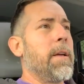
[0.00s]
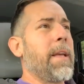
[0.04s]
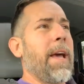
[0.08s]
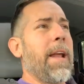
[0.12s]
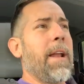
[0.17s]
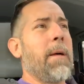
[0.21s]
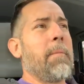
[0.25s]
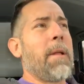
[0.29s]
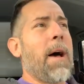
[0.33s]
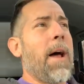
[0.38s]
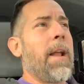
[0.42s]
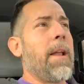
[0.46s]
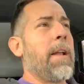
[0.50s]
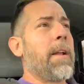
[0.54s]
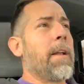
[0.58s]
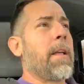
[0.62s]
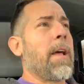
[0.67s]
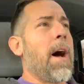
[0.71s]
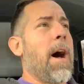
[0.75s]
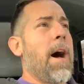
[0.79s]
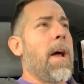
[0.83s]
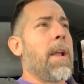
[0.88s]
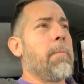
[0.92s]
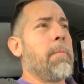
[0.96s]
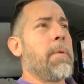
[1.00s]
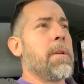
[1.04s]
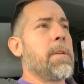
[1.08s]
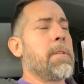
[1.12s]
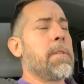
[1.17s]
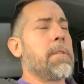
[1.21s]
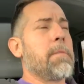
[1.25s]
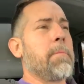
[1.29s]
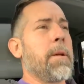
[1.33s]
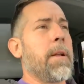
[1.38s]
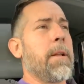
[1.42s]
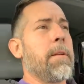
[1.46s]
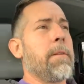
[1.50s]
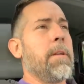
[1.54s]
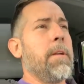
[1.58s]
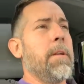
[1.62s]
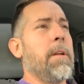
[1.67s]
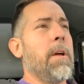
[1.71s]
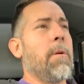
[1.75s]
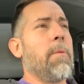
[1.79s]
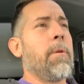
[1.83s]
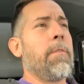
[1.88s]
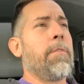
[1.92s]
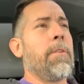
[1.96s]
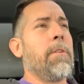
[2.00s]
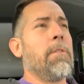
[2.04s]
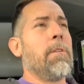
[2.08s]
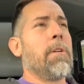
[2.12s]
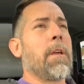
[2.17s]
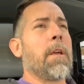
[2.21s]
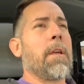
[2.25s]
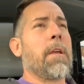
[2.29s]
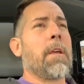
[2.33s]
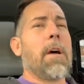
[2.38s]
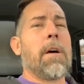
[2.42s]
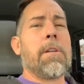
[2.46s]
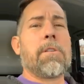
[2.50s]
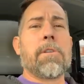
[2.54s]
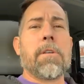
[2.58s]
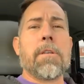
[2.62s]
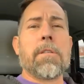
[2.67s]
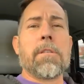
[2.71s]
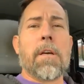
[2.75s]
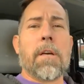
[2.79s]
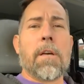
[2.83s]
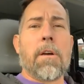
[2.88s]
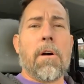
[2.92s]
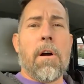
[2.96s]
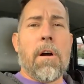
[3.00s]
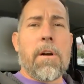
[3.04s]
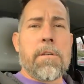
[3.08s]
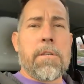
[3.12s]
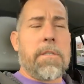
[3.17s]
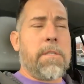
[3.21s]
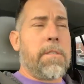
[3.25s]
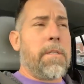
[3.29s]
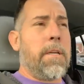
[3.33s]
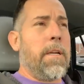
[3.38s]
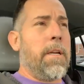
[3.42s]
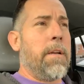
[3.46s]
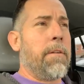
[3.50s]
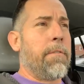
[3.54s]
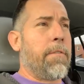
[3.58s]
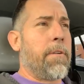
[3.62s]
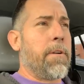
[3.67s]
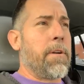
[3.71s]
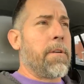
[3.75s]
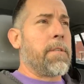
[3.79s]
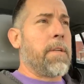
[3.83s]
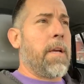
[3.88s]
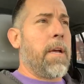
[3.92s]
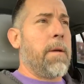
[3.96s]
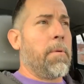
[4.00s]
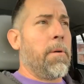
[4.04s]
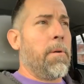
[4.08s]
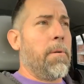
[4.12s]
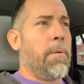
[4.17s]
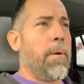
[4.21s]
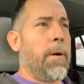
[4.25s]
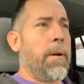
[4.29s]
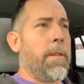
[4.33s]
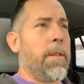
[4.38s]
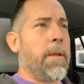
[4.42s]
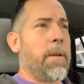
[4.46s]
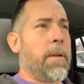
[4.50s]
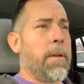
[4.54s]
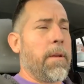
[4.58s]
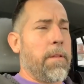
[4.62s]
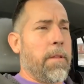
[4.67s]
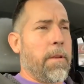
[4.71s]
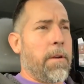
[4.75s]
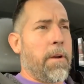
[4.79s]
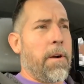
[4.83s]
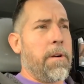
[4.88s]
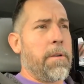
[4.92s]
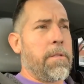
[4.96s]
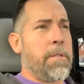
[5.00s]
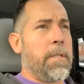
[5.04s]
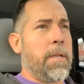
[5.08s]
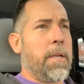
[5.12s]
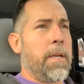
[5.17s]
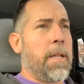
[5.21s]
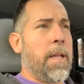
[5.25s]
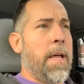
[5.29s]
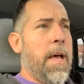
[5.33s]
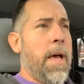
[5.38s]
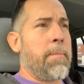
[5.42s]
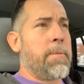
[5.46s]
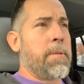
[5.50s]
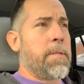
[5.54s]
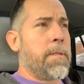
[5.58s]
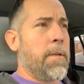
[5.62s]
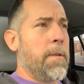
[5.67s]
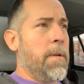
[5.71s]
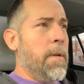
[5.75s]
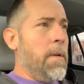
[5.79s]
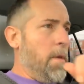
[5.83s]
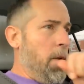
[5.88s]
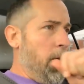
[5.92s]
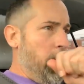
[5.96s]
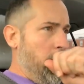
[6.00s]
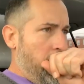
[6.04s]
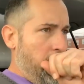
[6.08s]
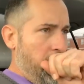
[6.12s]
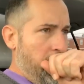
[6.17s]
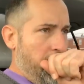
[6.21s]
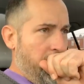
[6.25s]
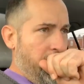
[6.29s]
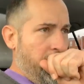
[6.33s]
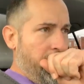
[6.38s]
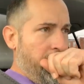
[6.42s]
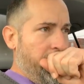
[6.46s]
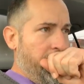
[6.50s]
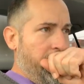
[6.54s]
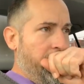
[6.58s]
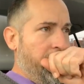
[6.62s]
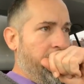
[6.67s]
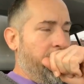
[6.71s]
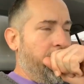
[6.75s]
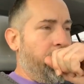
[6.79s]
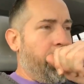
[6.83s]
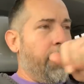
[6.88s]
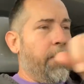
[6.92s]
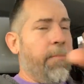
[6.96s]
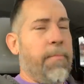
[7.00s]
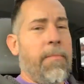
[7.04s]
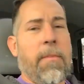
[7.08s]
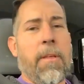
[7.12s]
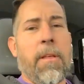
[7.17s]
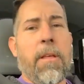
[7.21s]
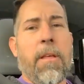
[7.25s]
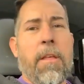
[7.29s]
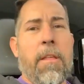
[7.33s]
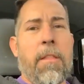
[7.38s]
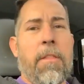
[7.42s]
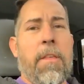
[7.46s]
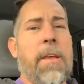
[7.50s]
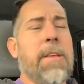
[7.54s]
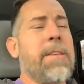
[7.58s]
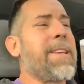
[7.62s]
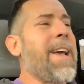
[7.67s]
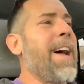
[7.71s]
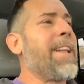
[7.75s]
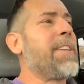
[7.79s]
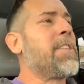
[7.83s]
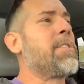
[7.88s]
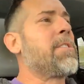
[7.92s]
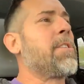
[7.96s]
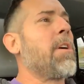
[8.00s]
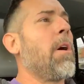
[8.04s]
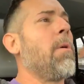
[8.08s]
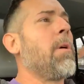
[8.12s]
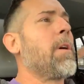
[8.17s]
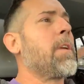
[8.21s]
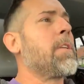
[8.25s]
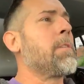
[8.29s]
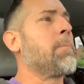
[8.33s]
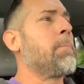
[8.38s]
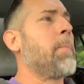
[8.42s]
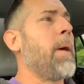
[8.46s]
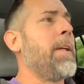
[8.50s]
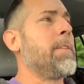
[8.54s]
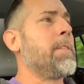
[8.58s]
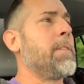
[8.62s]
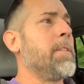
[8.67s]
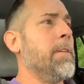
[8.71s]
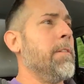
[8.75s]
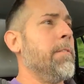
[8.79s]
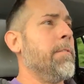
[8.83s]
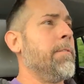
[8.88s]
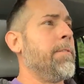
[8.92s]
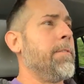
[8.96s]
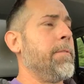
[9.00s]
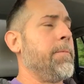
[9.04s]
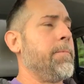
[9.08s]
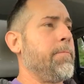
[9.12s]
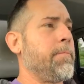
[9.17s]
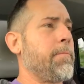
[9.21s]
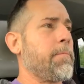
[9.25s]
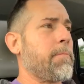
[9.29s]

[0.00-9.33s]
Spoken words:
again, I'm not an economist, but, you know, if you look at countries like Argentina, for example, where the currency collapsed, things got so expensive,